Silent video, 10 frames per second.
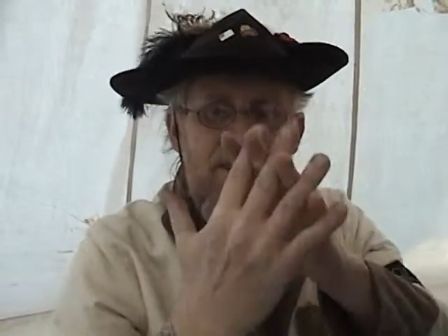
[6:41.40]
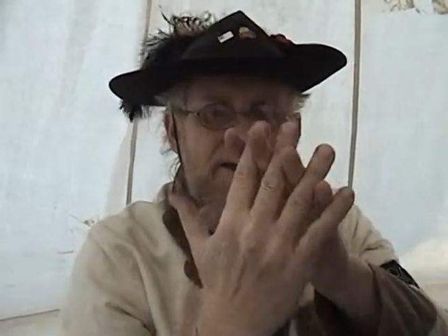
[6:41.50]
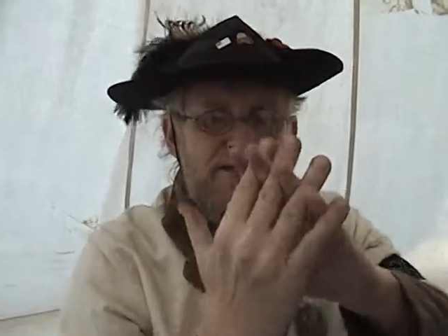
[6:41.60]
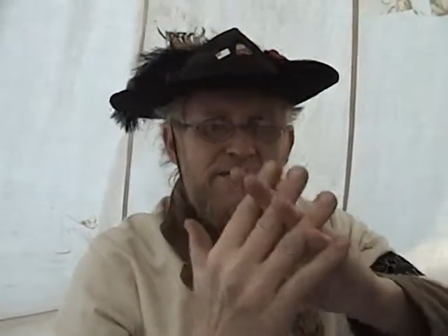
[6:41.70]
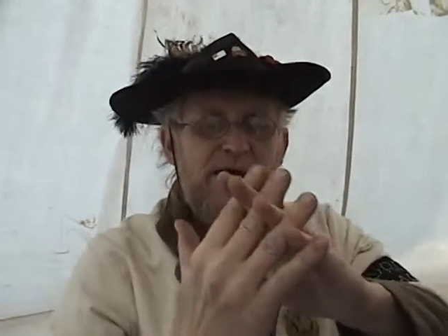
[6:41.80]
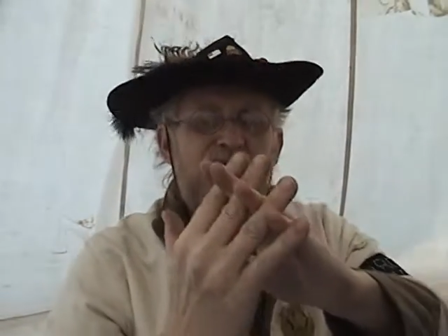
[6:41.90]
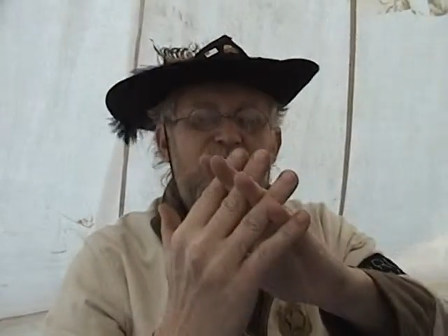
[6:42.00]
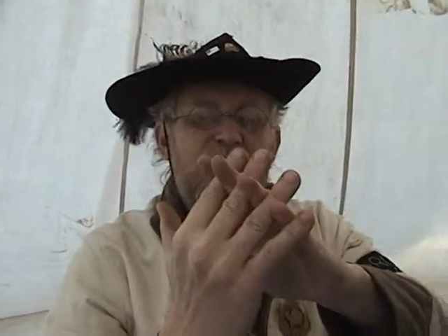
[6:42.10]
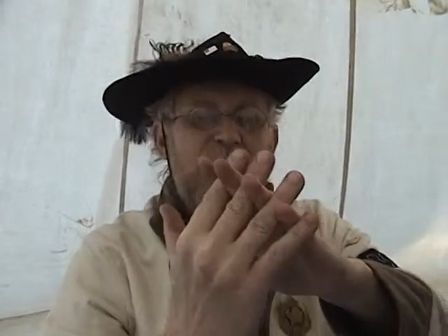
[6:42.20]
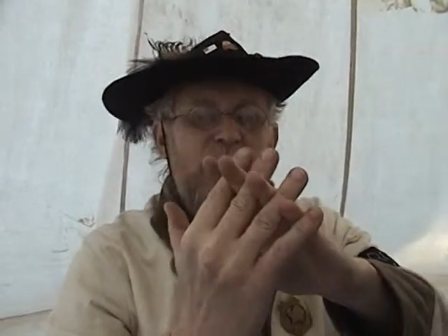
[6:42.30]
Instead of
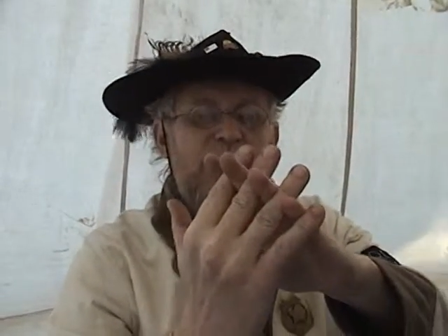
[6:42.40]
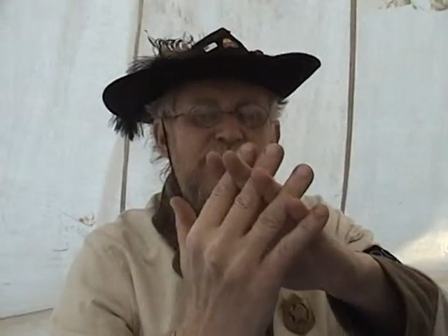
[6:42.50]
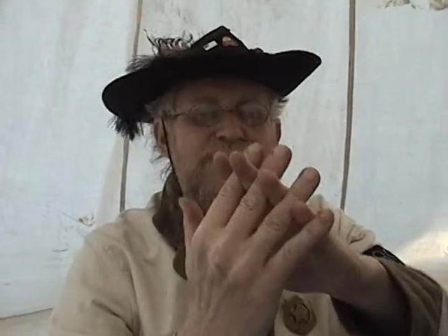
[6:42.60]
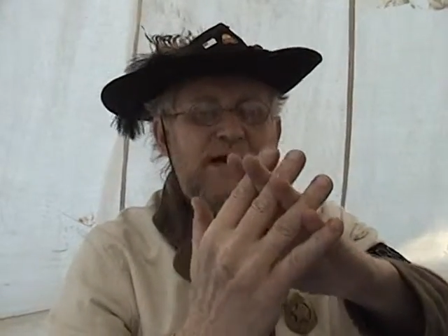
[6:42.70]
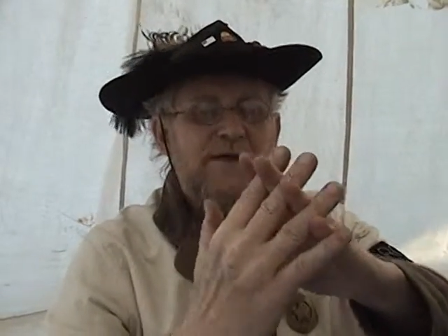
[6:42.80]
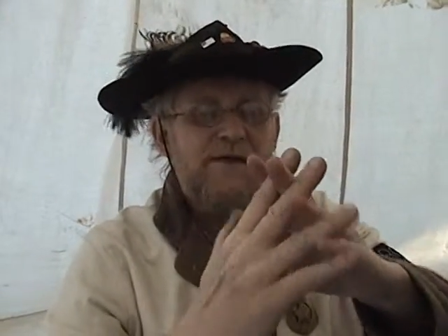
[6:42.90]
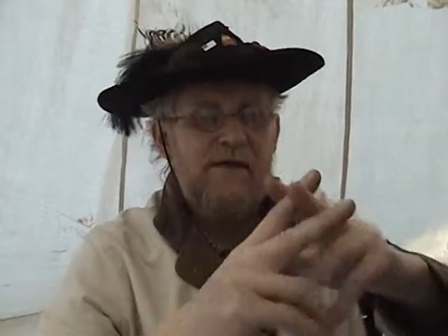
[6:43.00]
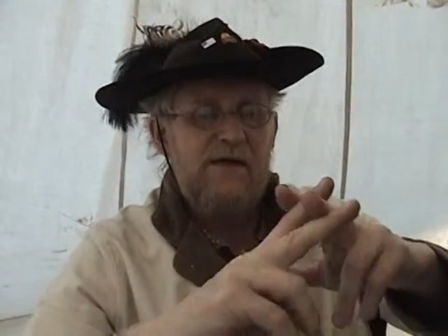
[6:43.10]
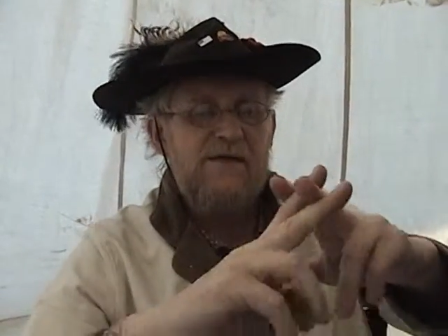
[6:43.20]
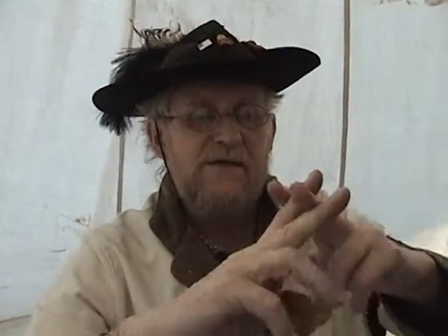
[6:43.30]
being a wedge like
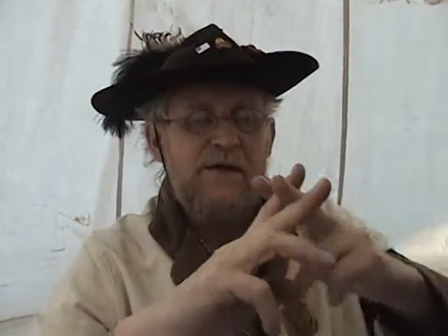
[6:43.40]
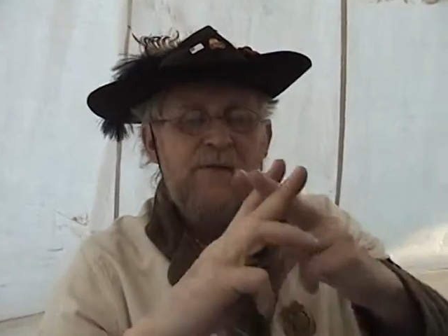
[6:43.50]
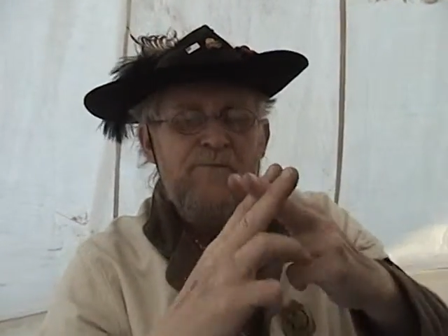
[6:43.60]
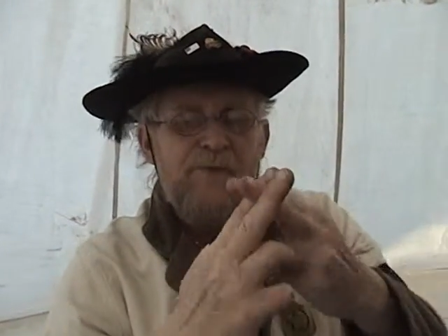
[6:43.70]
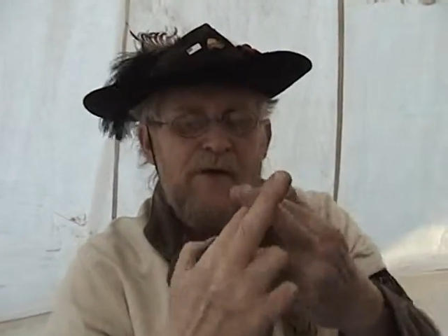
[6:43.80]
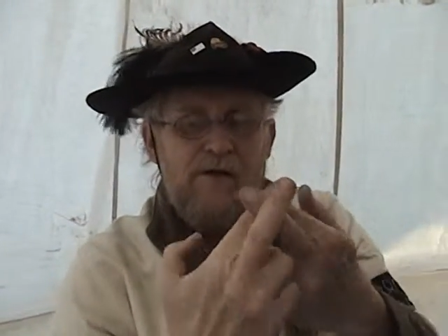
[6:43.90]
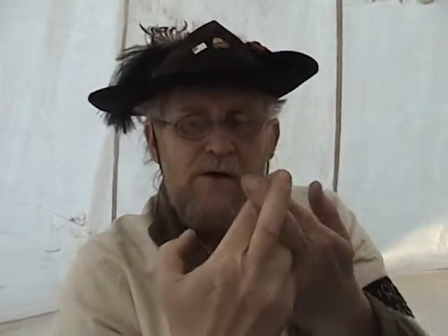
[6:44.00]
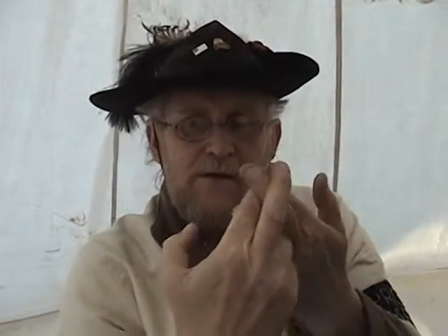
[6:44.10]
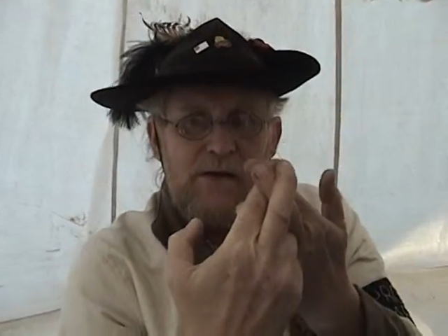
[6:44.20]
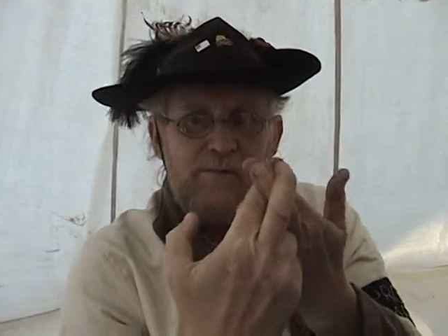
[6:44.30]
this, they
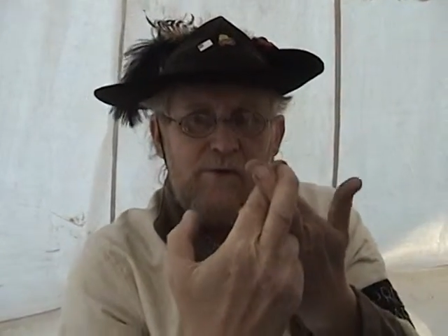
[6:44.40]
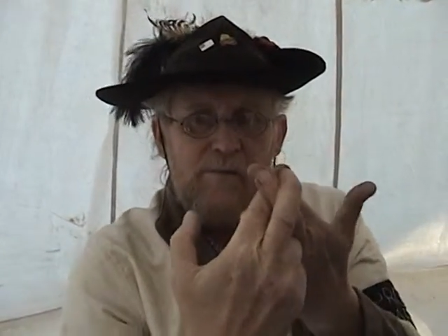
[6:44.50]
all come to a